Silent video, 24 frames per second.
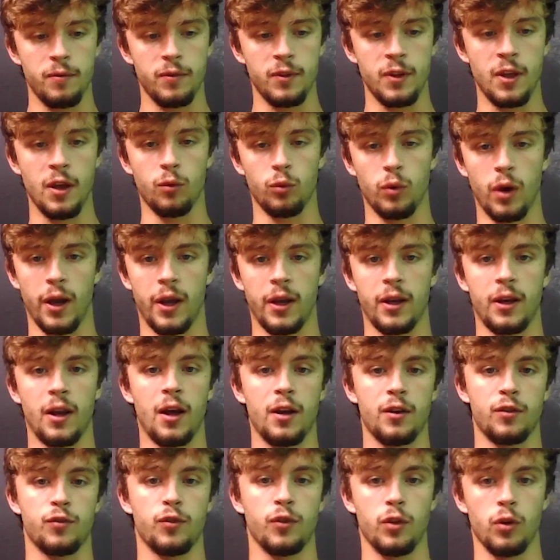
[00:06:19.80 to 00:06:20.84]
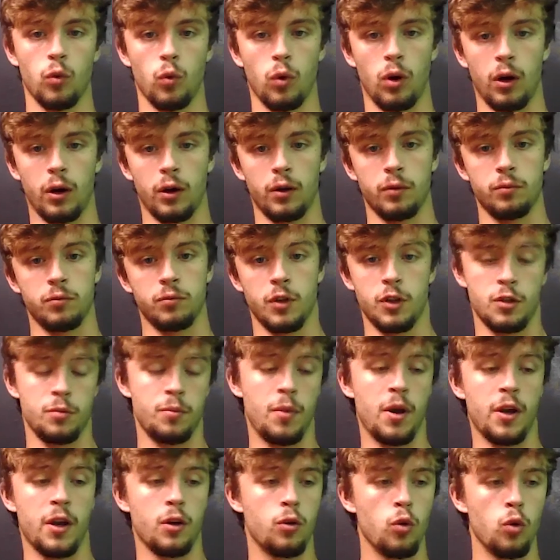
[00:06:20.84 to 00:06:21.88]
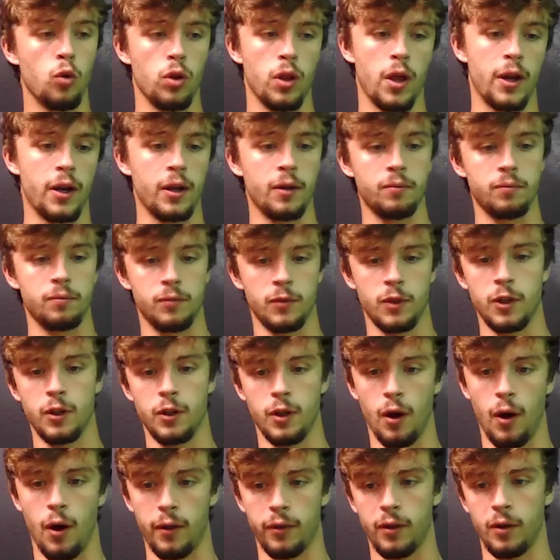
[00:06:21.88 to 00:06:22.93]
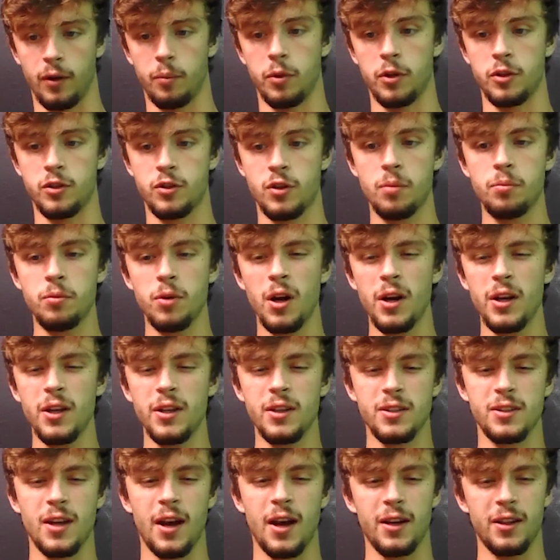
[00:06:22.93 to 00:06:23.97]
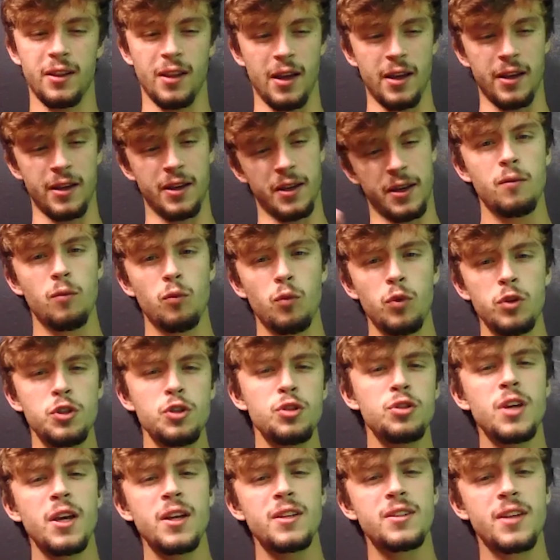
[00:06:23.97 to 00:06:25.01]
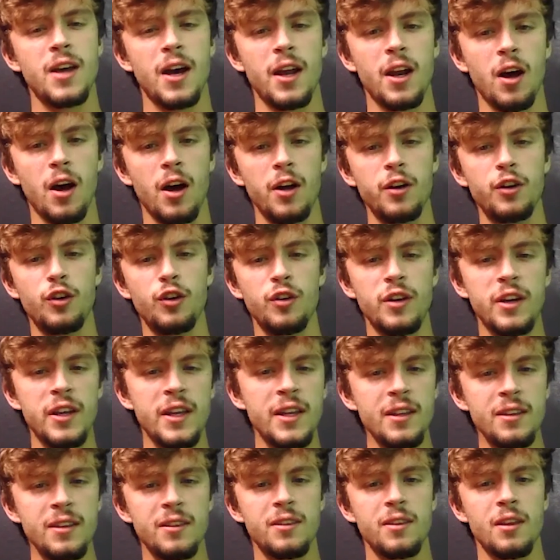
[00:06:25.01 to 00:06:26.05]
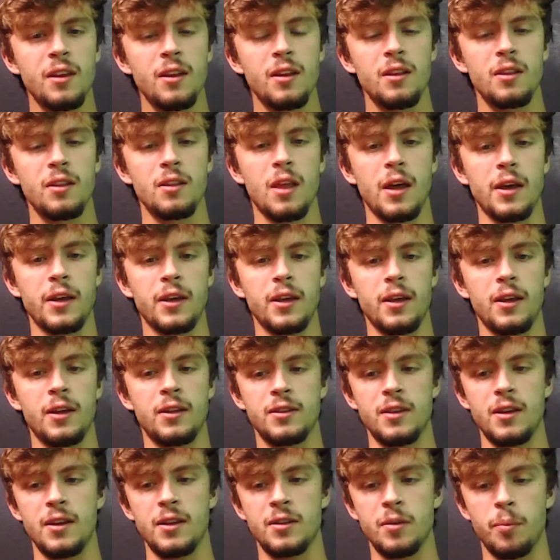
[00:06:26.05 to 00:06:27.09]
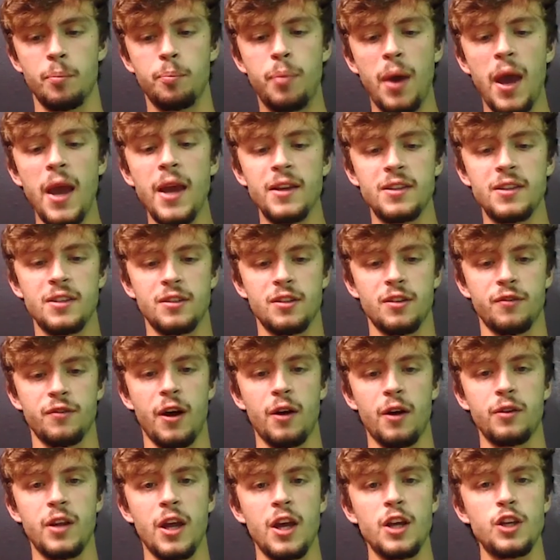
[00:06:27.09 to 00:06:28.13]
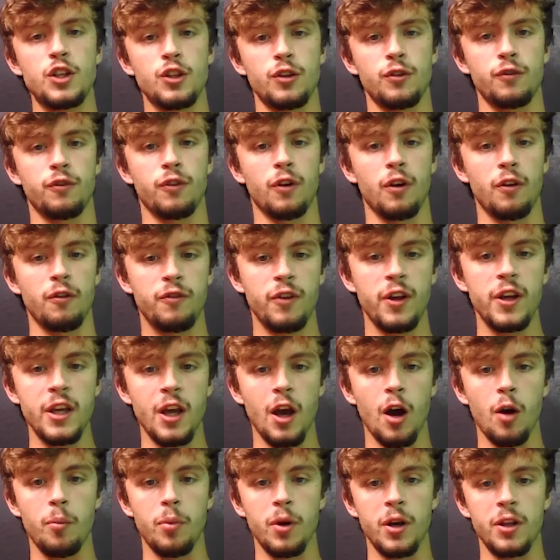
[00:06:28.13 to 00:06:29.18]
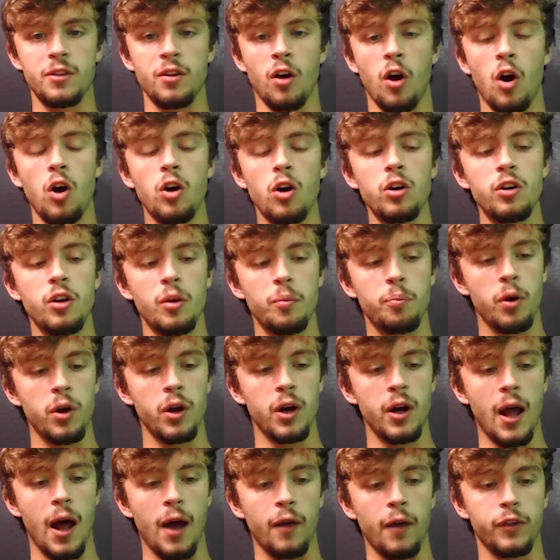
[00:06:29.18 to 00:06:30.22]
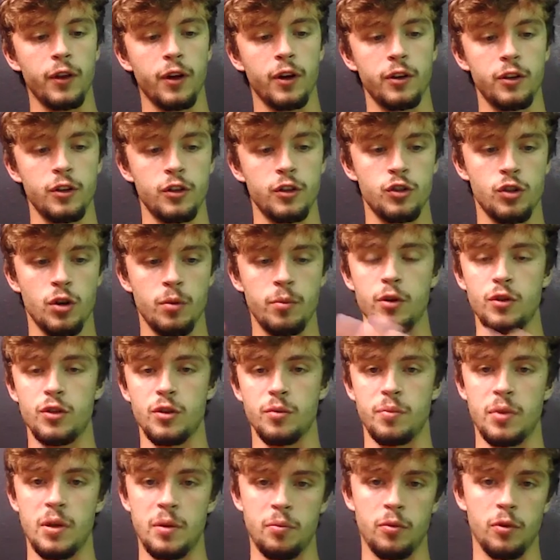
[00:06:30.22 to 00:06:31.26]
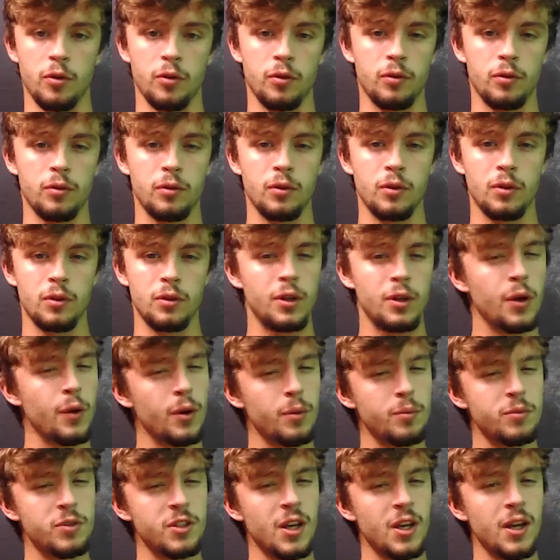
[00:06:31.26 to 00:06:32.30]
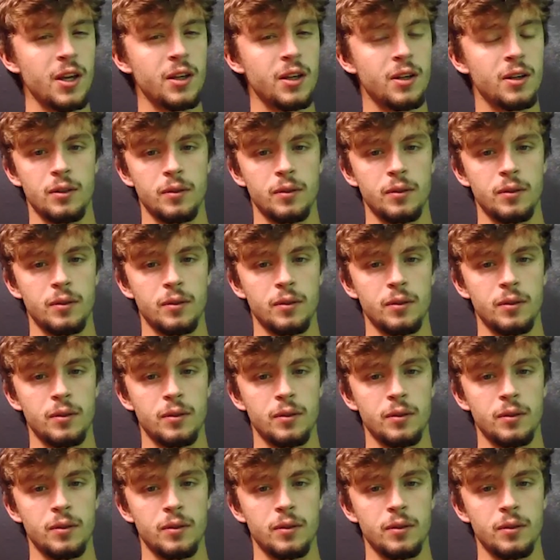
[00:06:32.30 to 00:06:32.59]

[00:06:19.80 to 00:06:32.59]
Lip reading: get recognized for their work because you make a cool edit, you go out there. But script writing is kind of like, would you say it's kind of underneath? Like it's a base, it's a foundation for a video, but it's harder to put it out there and distribute to people. Do you know what I'm saying?